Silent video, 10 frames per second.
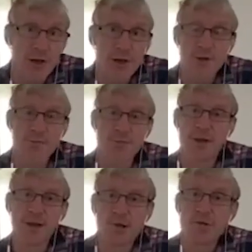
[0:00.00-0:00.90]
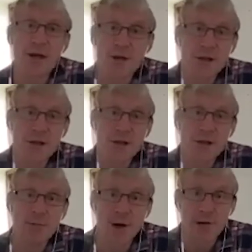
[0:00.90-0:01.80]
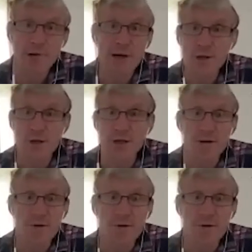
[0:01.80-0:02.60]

It's created by grazing over the